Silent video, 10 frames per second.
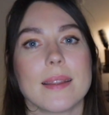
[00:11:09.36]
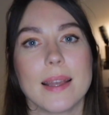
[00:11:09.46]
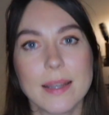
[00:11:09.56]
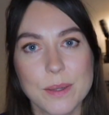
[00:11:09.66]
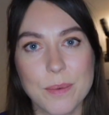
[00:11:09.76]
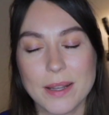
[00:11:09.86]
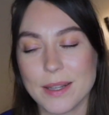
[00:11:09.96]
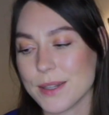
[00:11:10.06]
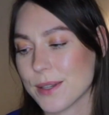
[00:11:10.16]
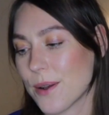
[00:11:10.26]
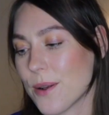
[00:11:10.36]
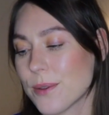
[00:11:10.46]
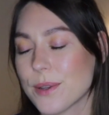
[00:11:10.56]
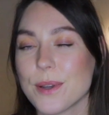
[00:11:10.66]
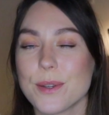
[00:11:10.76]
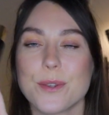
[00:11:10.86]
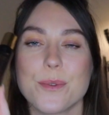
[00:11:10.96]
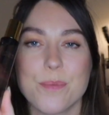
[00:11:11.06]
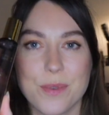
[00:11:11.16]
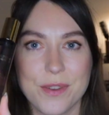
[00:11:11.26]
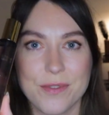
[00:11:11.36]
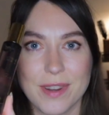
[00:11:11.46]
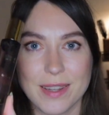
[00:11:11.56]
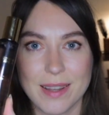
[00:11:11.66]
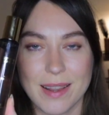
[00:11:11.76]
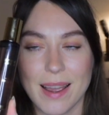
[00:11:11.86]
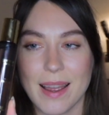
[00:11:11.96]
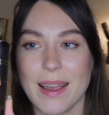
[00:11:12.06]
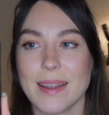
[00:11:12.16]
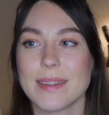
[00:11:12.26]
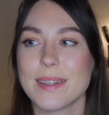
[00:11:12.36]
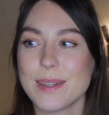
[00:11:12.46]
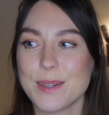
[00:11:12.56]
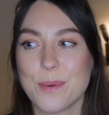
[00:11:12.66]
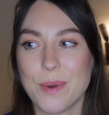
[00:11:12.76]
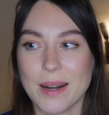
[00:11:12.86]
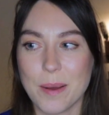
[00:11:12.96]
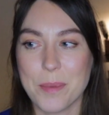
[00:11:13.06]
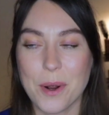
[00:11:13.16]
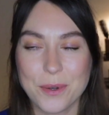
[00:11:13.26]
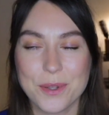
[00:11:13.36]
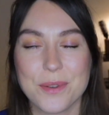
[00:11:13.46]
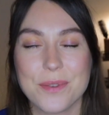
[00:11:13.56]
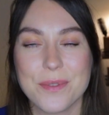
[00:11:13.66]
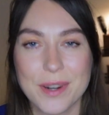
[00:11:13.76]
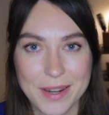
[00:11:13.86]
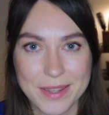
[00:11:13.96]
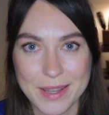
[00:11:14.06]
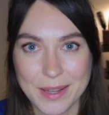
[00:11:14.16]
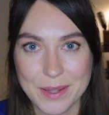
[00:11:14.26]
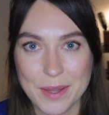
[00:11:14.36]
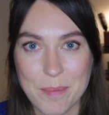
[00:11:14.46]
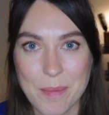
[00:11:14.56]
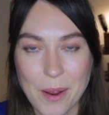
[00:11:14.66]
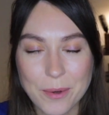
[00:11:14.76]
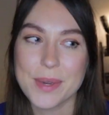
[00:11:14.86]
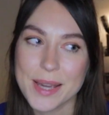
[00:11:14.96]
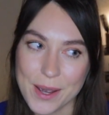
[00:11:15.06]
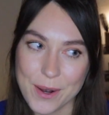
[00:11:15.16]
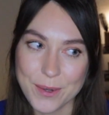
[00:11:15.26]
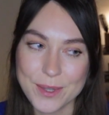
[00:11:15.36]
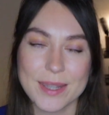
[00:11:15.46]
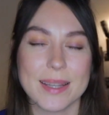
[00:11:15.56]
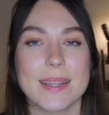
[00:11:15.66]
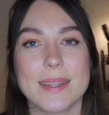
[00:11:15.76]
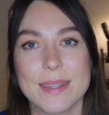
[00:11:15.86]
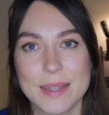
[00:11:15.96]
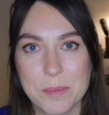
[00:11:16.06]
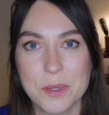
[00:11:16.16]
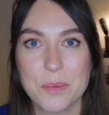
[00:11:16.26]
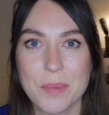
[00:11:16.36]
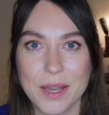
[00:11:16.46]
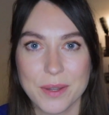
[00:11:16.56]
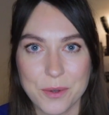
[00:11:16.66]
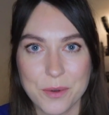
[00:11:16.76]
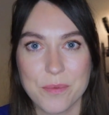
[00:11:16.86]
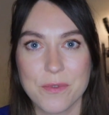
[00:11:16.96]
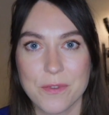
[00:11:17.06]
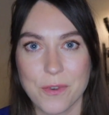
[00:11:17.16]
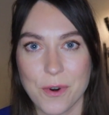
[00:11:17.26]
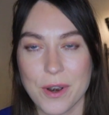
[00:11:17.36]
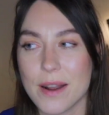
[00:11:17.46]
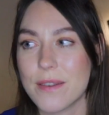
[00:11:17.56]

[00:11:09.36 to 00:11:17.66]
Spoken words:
the next one is called Supreme Vanilla, and this is the one I'm also very excited about because it seems to be a dupe for